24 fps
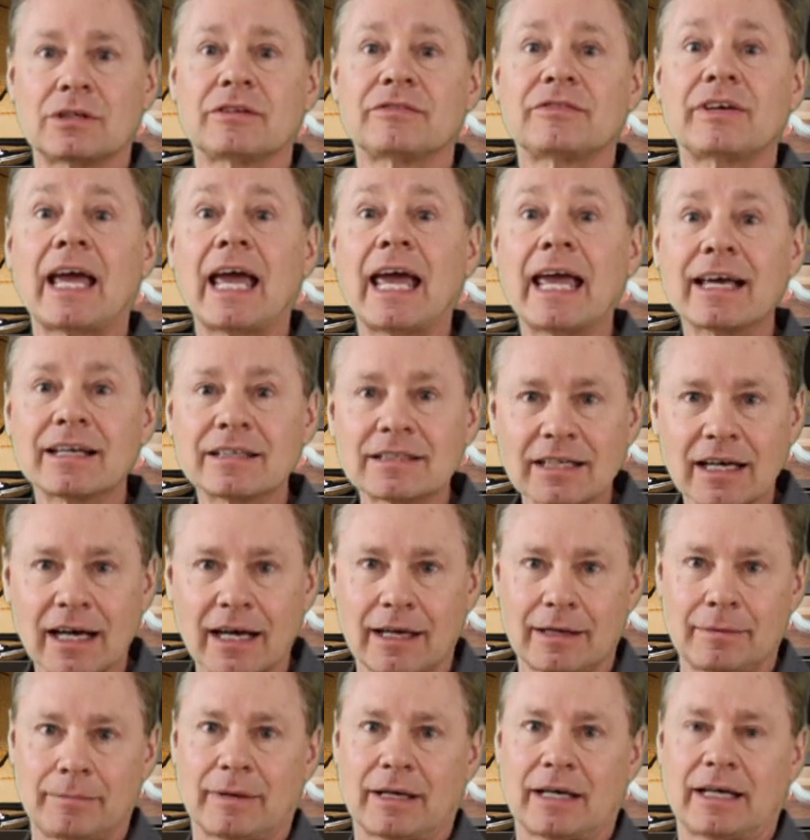of
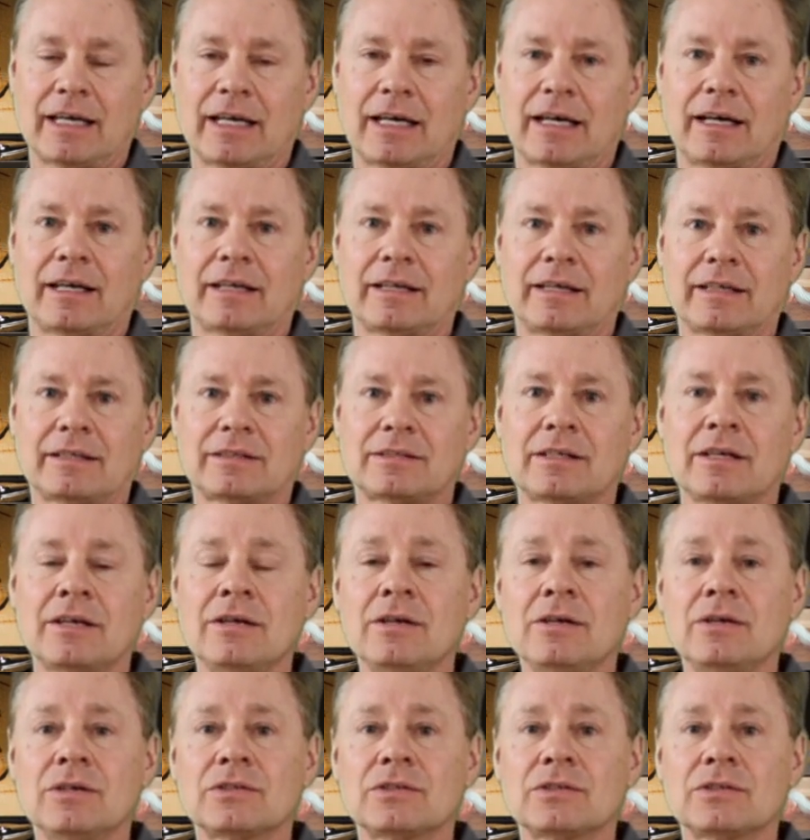antibiotics.